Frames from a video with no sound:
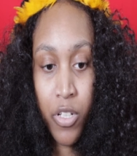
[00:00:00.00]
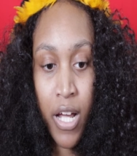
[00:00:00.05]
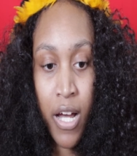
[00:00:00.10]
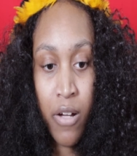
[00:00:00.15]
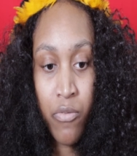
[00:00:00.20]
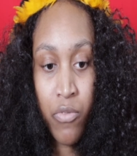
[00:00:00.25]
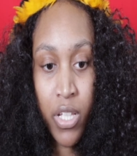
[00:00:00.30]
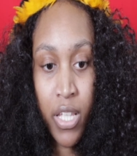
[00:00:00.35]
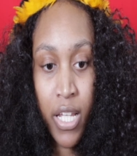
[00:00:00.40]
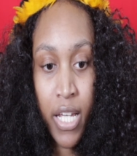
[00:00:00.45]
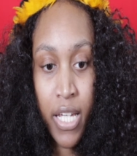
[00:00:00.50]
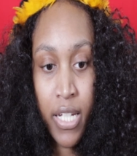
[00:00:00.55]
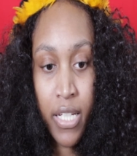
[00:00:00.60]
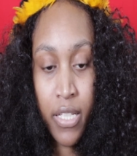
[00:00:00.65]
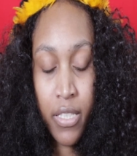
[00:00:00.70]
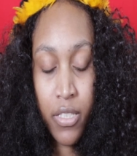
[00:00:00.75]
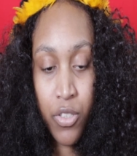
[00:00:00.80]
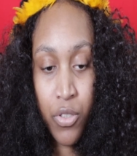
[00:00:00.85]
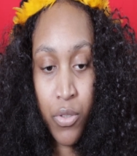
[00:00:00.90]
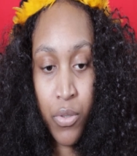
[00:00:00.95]
not
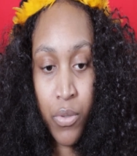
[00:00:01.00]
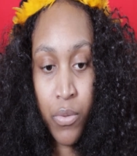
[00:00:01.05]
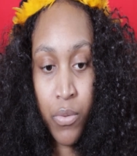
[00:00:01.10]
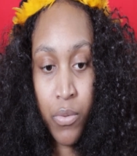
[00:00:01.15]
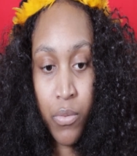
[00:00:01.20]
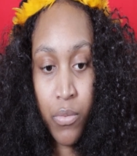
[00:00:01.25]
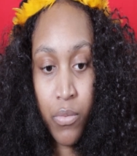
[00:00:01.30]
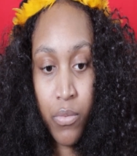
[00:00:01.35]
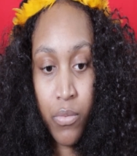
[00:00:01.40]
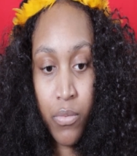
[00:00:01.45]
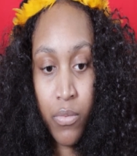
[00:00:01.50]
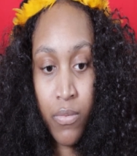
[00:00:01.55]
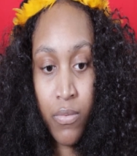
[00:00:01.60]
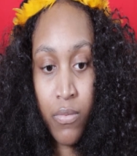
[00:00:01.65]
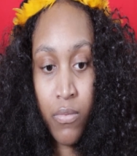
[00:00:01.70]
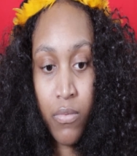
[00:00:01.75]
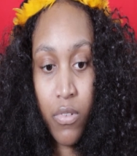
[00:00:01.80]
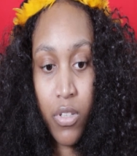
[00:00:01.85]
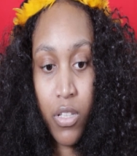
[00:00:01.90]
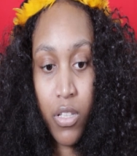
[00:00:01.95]
related to
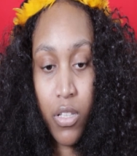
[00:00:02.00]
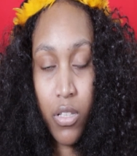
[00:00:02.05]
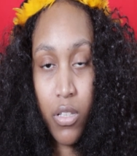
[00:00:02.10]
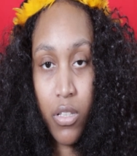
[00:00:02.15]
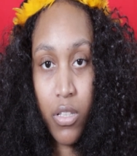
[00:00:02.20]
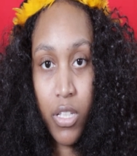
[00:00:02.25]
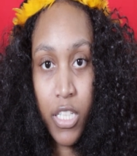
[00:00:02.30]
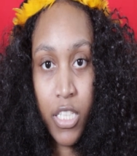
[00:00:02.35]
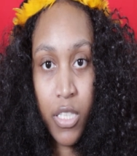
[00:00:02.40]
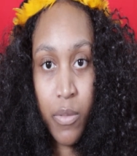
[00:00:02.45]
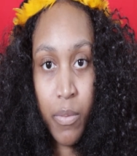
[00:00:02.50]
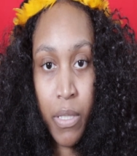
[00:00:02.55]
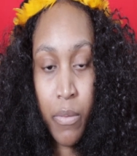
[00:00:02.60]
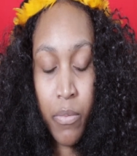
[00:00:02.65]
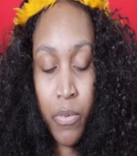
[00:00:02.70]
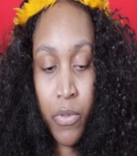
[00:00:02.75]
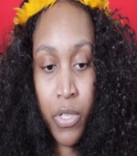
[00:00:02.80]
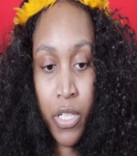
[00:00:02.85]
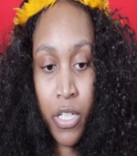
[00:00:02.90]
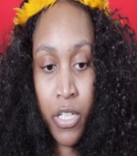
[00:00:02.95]
these
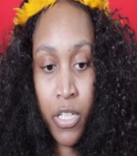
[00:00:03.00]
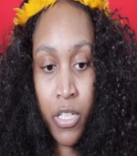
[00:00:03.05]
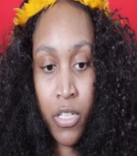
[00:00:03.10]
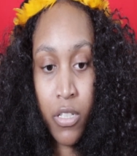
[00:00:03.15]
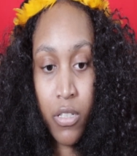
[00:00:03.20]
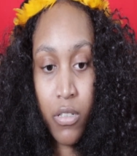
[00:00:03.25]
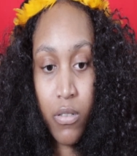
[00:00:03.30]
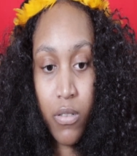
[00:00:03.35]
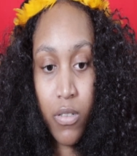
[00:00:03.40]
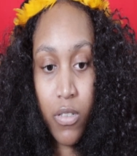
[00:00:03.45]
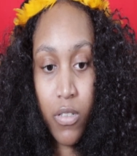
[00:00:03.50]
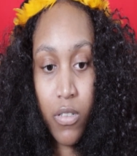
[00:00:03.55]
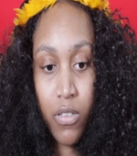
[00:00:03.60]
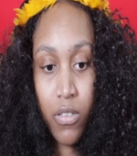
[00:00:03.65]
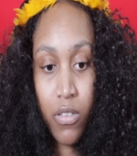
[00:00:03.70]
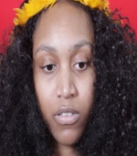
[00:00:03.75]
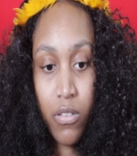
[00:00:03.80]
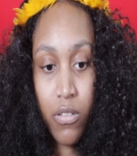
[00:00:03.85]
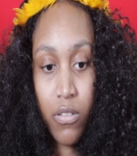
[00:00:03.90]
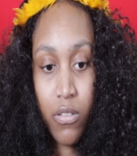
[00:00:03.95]
people here.
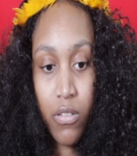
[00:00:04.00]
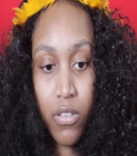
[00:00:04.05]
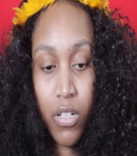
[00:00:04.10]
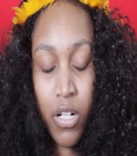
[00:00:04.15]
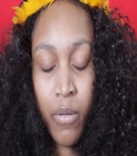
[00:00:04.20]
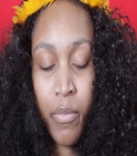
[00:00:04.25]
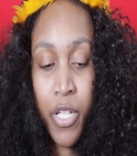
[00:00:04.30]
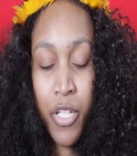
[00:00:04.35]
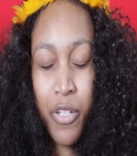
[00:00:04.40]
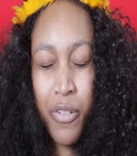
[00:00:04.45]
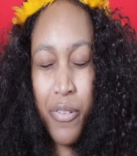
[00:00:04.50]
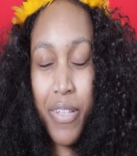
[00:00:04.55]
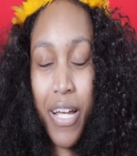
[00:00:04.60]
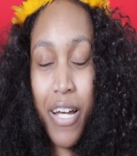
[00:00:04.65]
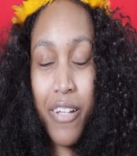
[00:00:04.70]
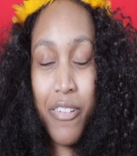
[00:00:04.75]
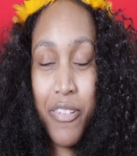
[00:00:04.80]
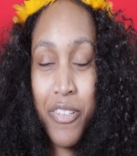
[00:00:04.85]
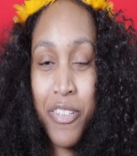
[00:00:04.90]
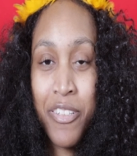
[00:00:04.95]
I mean, you're
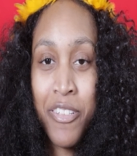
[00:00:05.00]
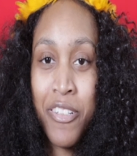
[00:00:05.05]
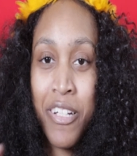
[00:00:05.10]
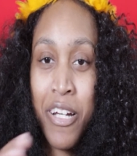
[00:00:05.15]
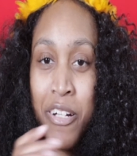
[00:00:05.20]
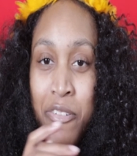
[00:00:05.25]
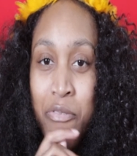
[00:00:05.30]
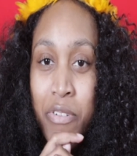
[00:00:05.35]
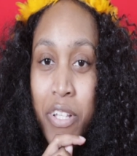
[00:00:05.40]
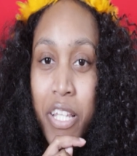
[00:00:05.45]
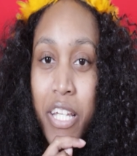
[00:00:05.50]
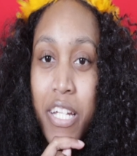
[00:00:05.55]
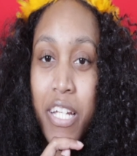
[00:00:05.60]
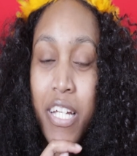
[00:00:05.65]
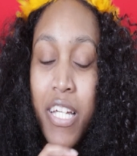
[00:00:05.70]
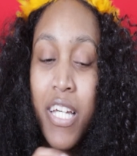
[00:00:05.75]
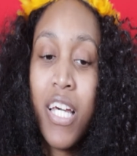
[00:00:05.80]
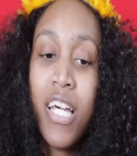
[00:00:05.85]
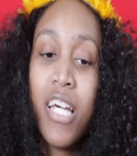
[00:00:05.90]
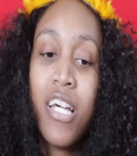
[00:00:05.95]
not
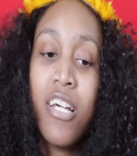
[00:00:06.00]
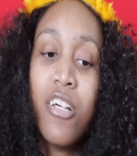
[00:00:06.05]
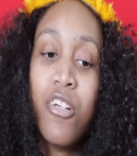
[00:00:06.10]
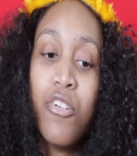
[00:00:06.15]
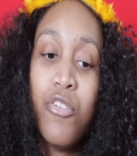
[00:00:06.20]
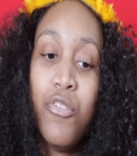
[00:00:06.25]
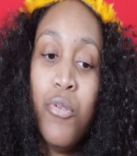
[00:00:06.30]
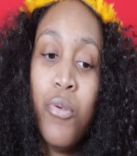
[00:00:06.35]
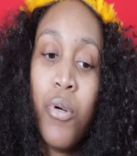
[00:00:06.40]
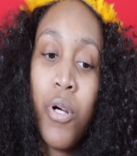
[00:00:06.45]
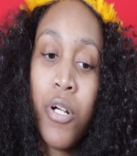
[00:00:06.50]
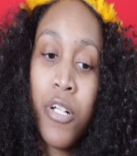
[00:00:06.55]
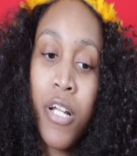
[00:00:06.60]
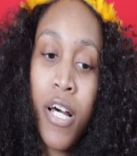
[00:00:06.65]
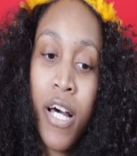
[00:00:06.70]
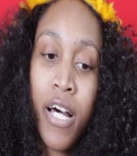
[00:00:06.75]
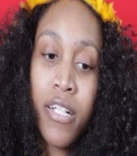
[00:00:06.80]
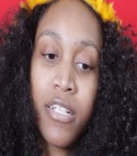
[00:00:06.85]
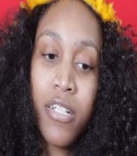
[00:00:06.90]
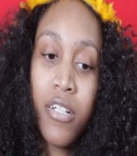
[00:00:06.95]
related. you are
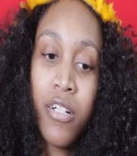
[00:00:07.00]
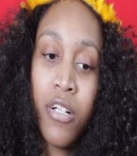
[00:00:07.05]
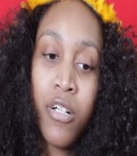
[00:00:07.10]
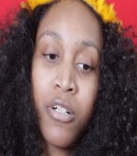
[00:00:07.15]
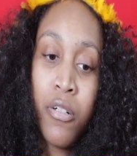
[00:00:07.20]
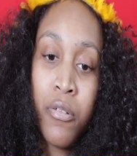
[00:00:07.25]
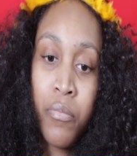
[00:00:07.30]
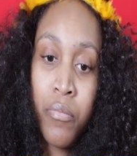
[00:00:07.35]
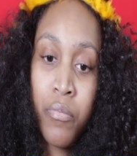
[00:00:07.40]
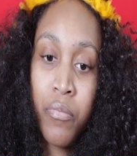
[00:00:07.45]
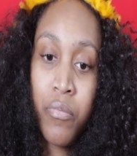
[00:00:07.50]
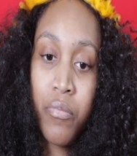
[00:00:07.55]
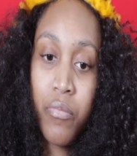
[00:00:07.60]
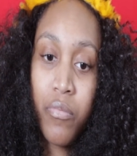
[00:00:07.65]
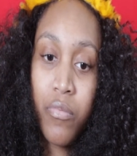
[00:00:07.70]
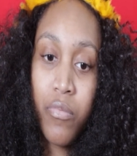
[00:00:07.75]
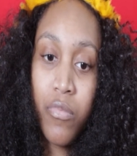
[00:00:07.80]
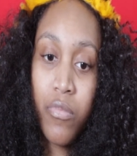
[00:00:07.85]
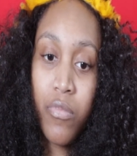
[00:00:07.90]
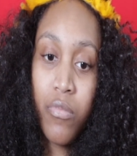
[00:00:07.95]
not
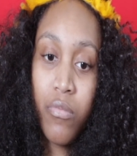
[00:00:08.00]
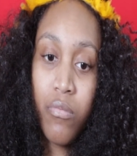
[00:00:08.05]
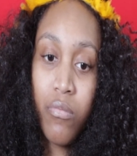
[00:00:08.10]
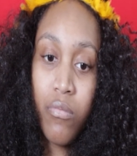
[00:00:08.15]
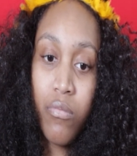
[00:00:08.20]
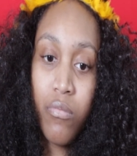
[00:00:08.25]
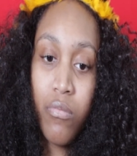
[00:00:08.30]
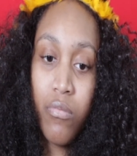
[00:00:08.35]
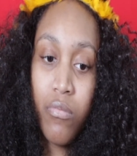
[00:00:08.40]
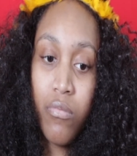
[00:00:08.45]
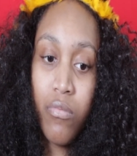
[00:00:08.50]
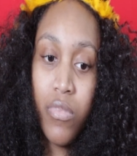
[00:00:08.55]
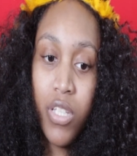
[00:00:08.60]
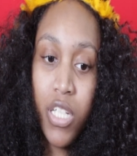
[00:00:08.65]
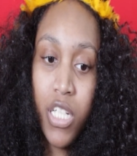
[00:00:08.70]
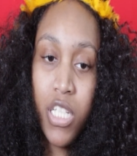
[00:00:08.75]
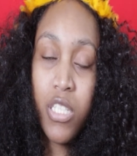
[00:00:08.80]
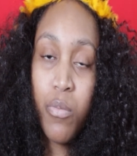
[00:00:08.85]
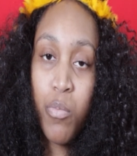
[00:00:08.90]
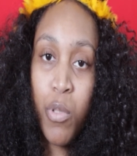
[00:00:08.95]

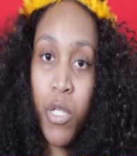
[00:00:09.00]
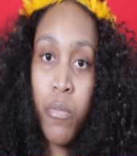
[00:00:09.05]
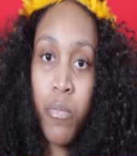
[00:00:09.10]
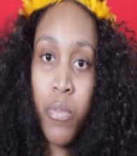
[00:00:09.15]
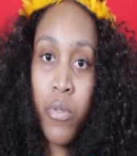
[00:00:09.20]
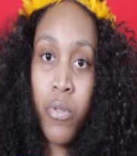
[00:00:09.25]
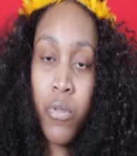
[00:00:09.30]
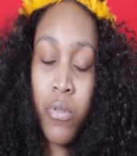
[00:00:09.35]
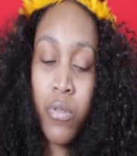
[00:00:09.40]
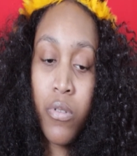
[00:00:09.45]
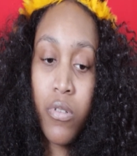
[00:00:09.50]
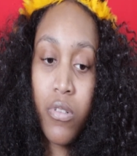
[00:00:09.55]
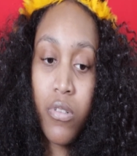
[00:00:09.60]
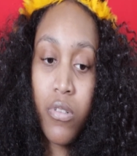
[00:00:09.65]
these people,